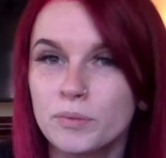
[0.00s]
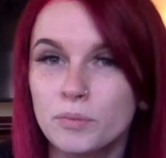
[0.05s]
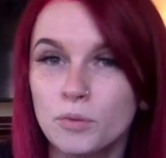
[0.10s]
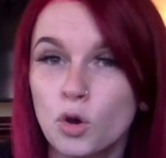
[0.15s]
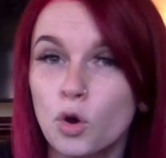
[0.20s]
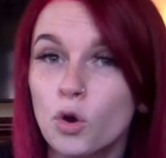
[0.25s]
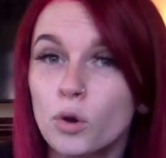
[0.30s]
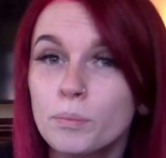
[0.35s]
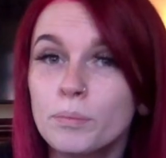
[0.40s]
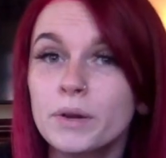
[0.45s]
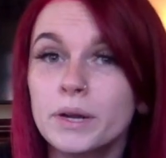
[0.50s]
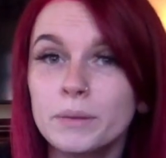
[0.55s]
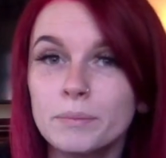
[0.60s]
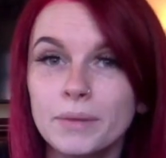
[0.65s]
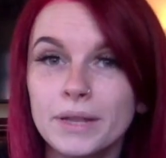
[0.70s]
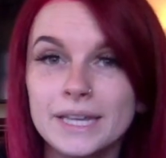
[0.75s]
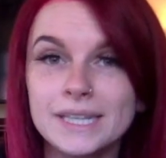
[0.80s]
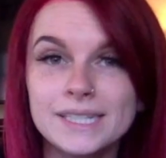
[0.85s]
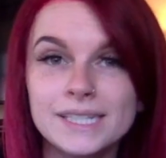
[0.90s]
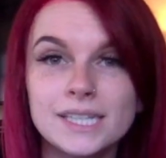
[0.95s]
corporate
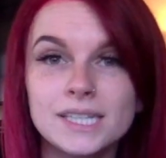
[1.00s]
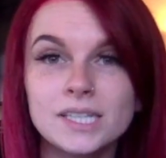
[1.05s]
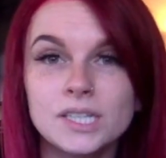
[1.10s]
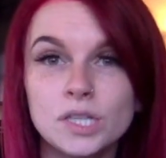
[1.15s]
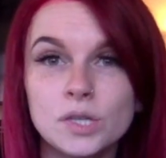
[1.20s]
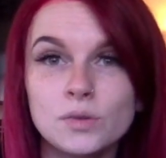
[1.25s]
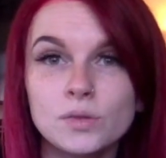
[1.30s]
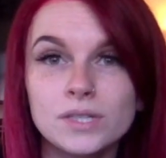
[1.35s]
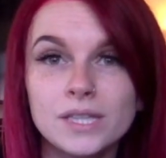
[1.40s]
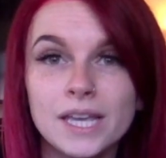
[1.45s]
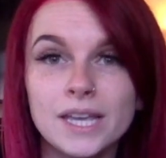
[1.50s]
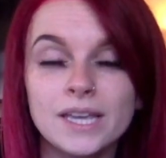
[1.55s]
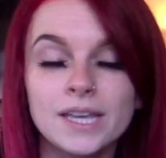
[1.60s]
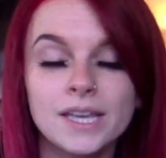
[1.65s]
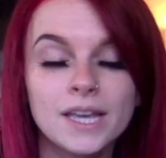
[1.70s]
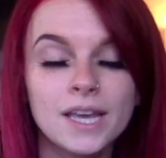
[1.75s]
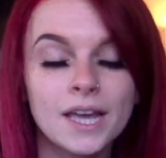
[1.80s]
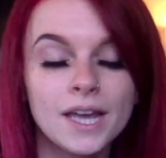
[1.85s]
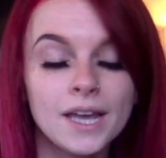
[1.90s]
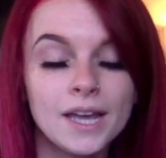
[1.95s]
places use it.
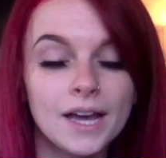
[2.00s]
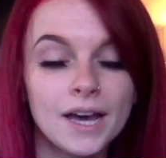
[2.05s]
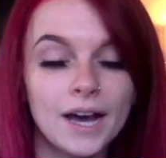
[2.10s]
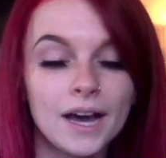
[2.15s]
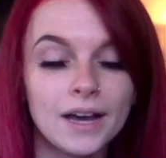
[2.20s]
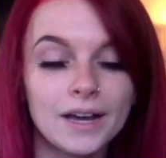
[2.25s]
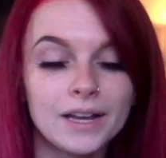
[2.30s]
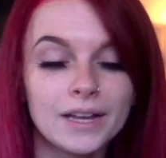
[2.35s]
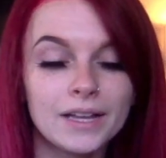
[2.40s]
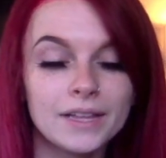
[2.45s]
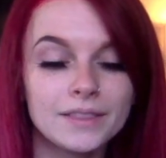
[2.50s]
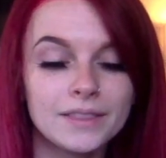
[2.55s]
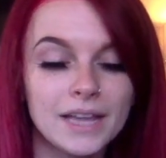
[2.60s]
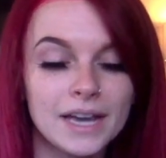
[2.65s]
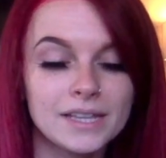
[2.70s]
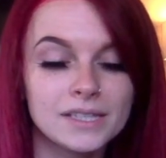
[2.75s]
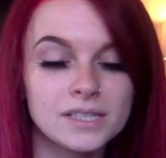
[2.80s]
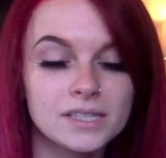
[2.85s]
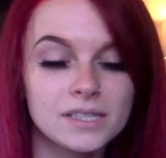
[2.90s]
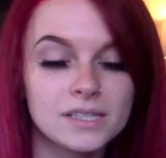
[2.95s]

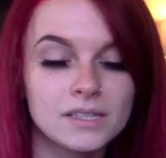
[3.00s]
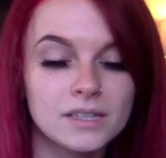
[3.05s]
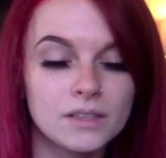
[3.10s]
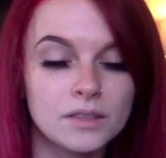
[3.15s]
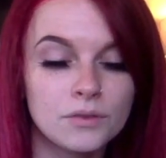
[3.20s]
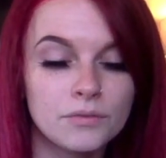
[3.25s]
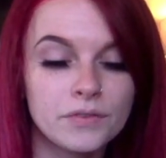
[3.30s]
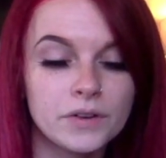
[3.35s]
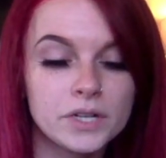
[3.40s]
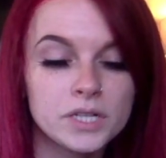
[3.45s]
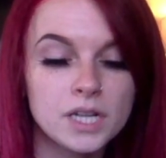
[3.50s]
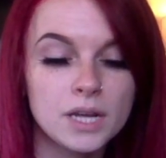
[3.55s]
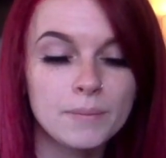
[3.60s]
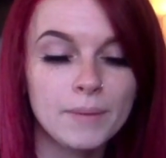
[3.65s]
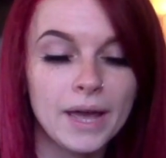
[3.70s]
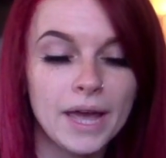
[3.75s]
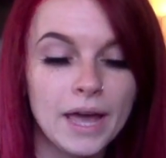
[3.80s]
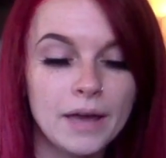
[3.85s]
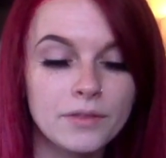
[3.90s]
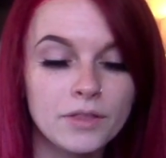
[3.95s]
That's the first time
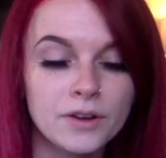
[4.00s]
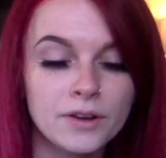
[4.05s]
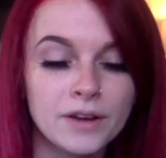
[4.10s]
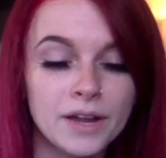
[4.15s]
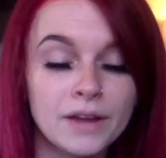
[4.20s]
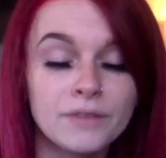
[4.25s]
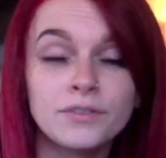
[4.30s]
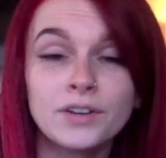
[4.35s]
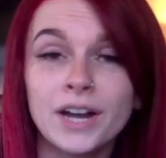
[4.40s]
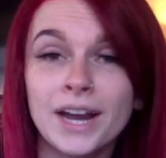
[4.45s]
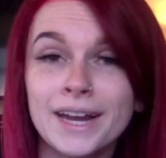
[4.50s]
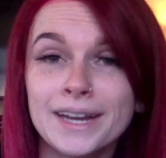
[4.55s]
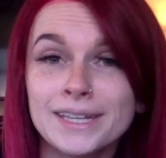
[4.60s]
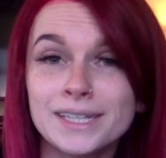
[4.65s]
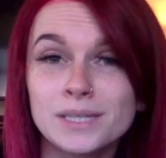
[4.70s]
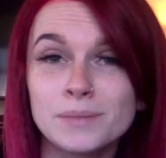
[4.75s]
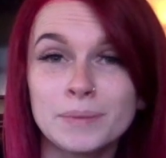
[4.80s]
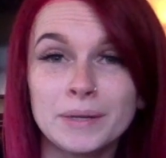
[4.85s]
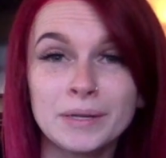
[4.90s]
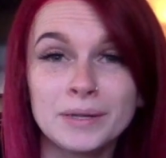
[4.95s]
I ever had
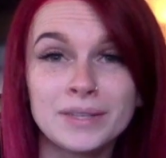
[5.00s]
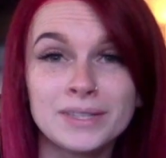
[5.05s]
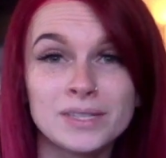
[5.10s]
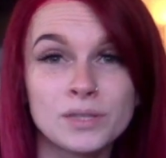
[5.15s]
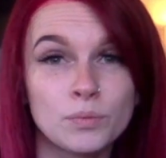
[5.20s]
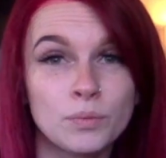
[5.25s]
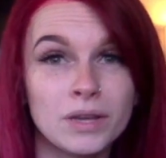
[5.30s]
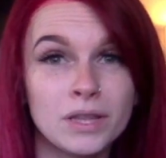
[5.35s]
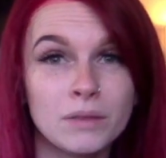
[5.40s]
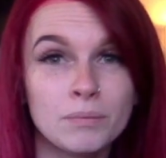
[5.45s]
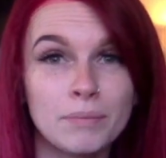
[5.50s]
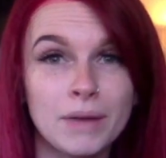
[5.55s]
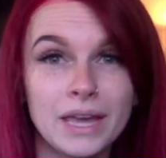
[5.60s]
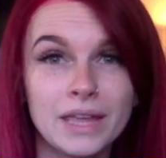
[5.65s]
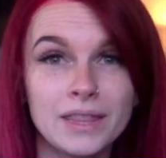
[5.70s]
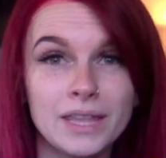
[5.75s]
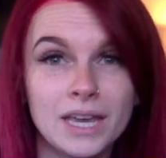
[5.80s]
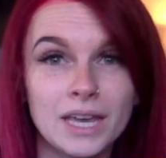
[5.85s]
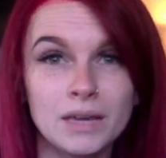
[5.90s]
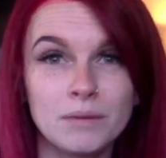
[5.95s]
experience with
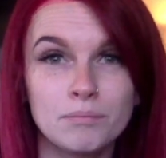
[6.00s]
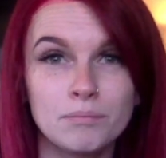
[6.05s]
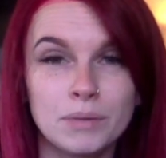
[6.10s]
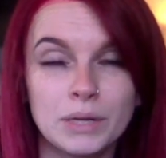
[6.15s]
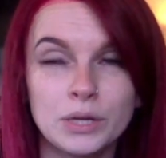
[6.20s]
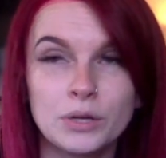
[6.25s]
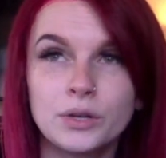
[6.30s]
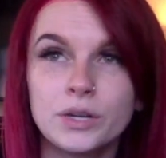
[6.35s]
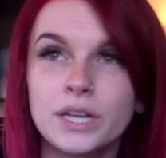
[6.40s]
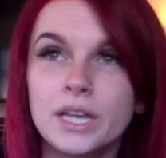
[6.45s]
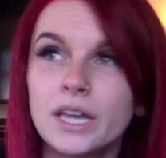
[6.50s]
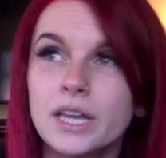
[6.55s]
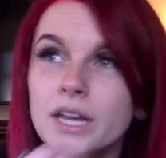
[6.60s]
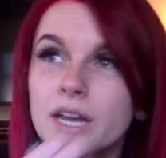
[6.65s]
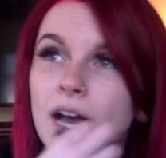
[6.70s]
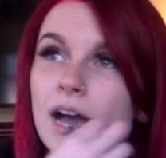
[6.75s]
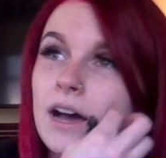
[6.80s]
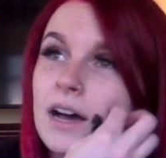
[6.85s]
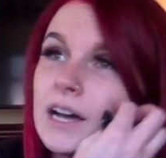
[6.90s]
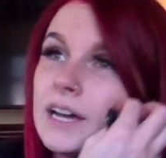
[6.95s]
bathing, period.
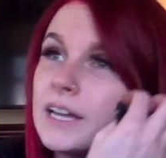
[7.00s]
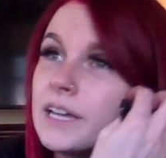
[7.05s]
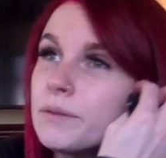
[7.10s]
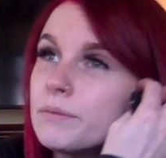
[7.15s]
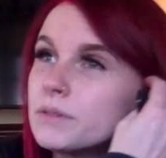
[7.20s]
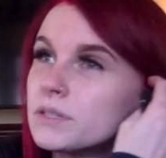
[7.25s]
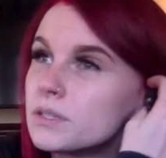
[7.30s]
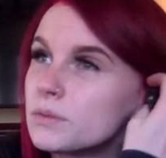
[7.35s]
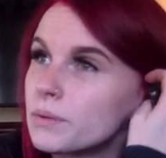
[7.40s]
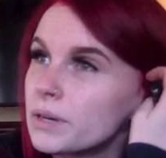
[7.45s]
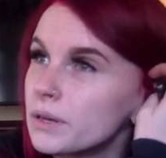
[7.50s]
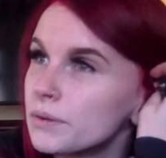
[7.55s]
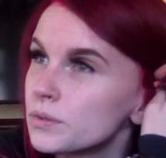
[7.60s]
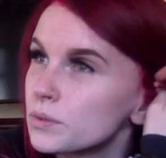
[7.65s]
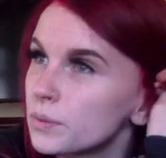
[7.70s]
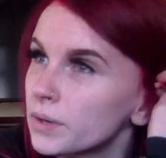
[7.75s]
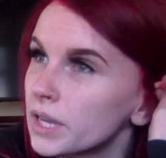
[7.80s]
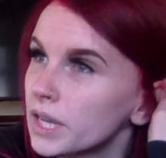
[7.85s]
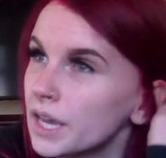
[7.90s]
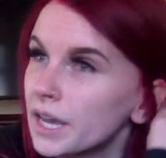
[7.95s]
It was when I was
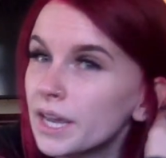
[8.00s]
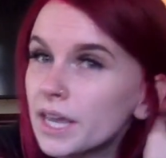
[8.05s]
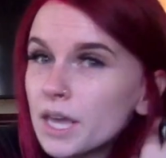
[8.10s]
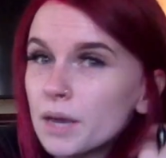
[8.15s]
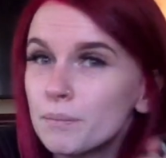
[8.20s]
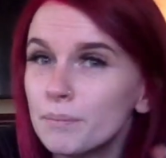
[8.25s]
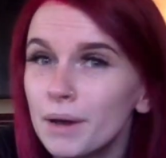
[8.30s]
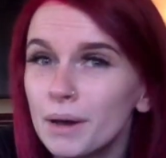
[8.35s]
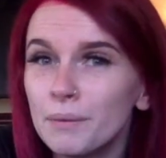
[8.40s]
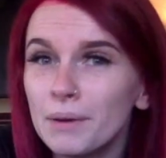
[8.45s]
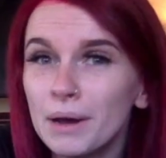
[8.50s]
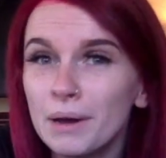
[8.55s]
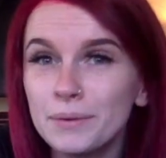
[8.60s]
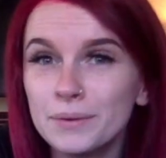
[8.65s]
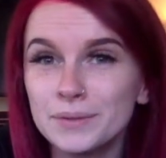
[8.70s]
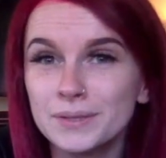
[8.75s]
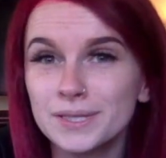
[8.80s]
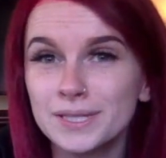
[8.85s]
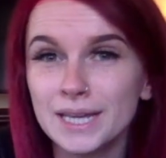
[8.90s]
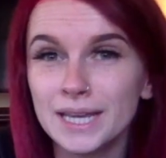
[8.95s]
working at Camp Bow Wow. I
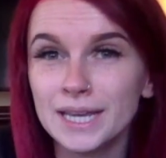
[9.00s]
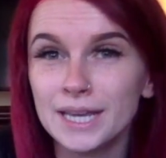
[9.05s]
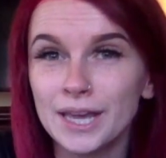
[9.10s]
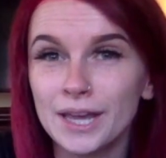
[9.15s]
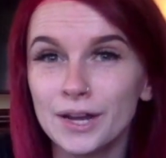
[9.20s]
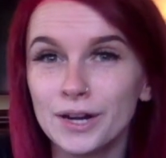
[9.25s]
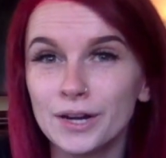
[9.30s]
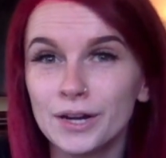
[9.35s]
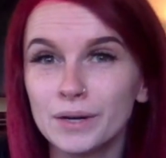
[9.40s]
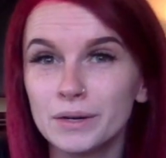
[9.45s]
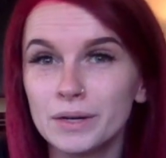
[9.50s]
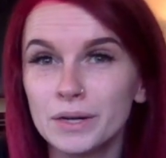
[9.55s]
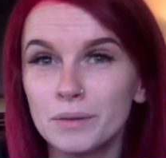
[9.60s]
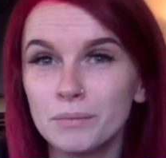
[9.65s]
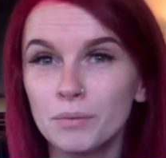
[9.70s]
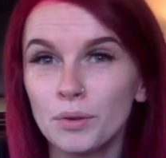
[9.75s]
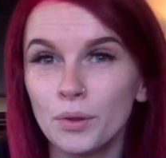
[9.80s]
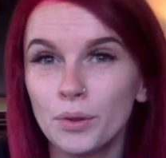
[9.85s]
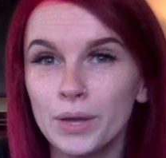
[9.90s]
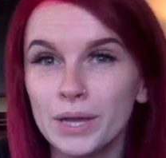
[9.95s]
was daycare
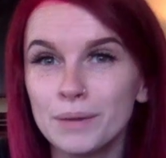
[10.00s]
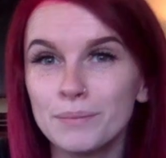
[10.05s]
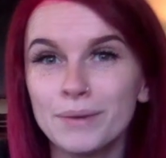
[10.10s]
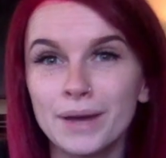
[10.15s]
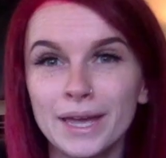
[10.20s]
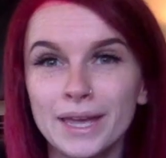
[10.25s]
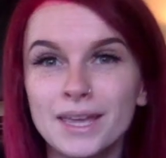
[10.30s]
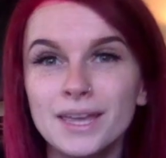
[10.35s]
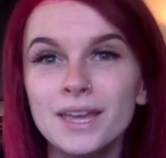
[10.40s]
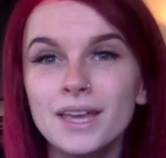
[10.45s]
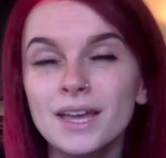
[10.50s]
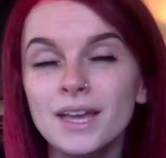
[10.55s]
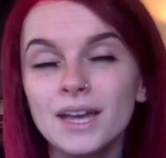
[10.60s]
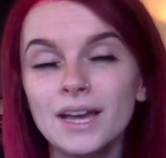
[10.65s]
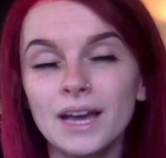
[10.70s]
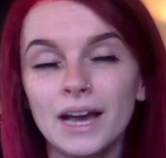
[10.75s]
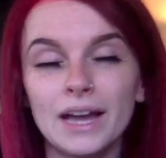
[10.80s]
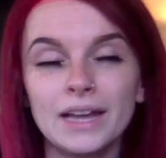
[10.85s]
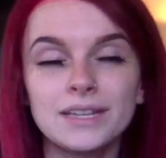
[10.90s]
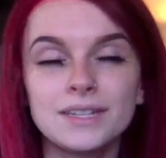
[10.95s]
employee,
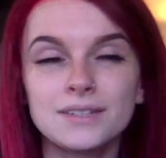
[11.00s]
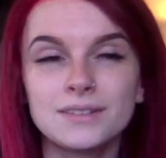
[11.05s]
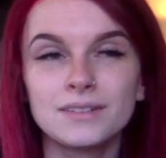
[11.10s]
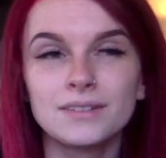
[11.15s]
but